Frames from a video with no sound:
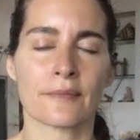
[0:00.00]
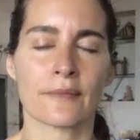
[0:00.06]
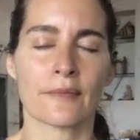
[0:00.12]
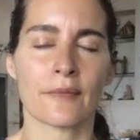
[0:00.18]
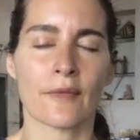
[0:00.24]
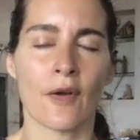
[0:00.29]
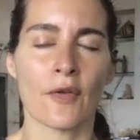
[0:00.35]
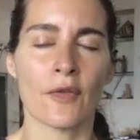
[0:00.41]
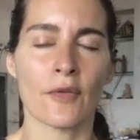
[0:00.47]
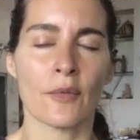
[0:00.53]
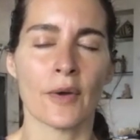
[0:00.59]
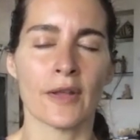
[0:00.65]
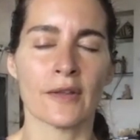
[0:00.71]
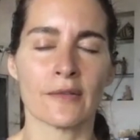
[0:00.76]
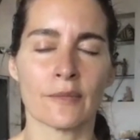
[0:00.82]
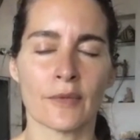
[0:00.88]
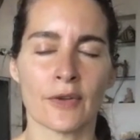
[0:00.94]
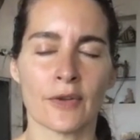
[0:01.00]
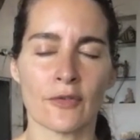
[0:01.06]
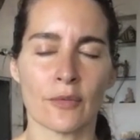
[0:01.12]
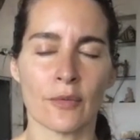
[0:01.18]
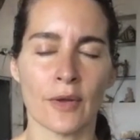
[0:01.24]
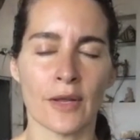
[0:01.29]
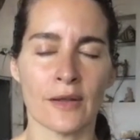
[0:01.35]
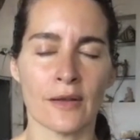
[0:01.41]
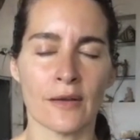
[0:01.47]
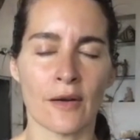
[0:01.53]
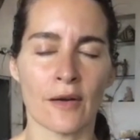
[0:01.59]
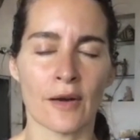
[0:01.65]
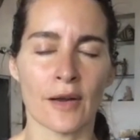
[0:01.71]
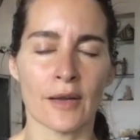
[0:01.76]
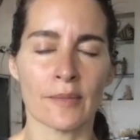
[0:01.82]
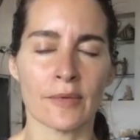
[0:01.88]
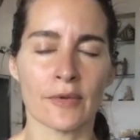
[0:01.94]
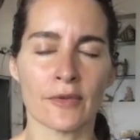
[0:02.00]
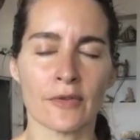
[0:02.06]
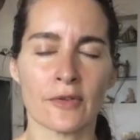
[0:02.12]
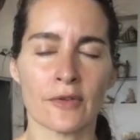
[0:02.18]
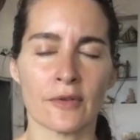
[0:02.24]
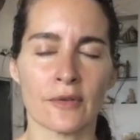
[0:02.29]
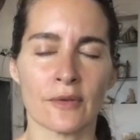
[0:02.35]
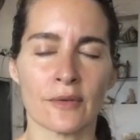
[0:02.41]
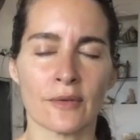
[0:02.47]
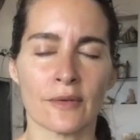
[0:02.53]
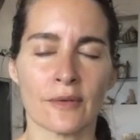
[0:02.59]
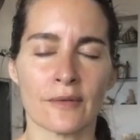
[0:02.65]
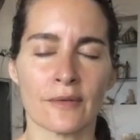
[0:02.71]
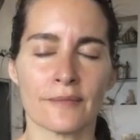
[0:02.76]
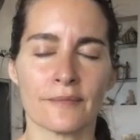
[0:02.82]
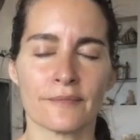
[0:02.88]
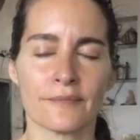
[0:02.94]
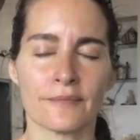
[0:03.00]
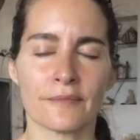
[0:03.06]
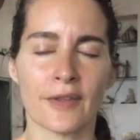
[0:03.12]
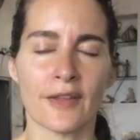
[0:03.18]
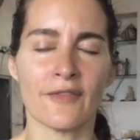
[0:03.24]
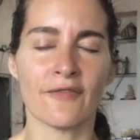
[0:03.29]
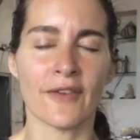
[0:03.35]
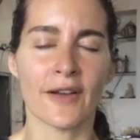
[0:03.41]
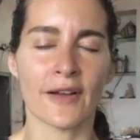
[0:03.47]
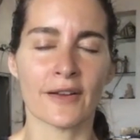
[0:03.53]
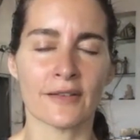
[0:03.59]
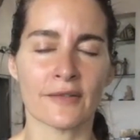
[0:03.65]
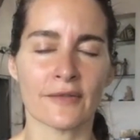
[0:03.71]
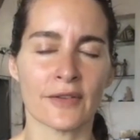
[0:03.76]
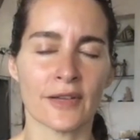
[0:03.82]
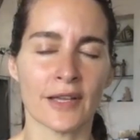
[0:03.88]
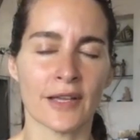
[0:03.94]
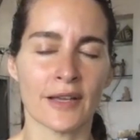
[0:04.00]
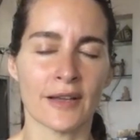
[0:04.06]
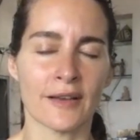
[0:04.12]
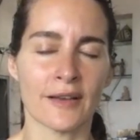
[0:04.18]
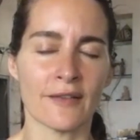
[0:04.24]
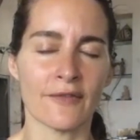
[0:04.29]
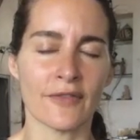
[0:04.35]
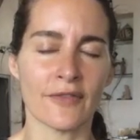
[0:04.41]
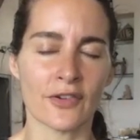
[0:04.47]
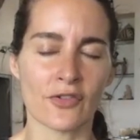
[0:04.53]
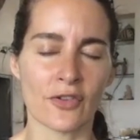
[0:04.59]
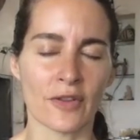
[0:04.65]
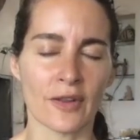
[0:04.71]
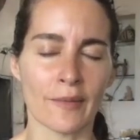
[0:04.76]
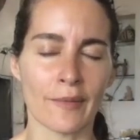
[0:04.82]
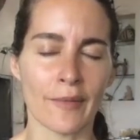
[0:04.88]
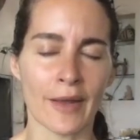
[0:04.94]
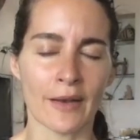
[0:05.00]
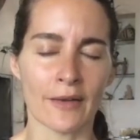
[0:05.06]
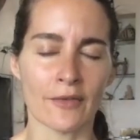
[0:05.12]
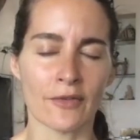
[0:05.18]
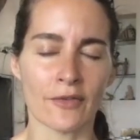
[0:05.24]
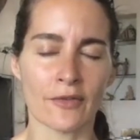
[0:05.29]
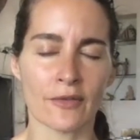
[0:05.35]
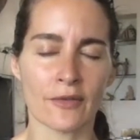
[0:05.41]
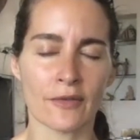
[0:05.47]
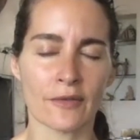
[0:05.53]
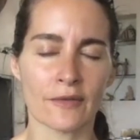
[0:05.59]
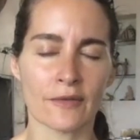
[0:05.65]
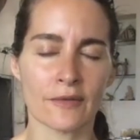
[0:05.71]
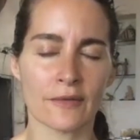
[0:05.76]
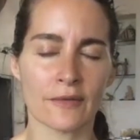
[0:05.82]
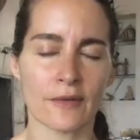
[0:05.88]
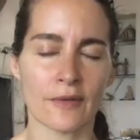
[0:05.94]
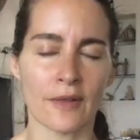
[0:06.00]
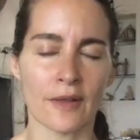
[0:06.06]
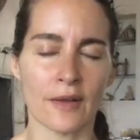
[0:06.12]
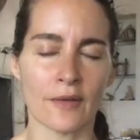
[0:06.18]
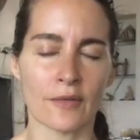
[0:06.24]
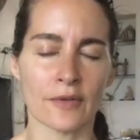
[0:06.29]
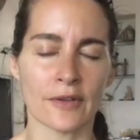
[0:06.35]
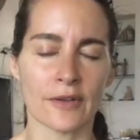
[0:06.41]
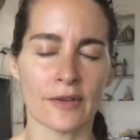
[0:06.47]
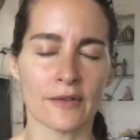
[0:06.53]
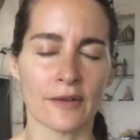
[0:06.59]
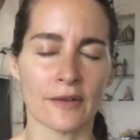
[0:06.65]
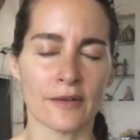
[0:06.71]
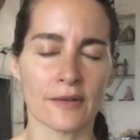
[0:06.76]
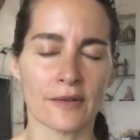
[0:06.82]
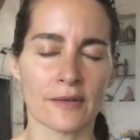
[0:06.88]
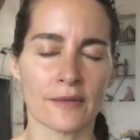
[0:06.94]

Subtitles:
all the ways in which we are able to effectively and efficiently manage the resistance.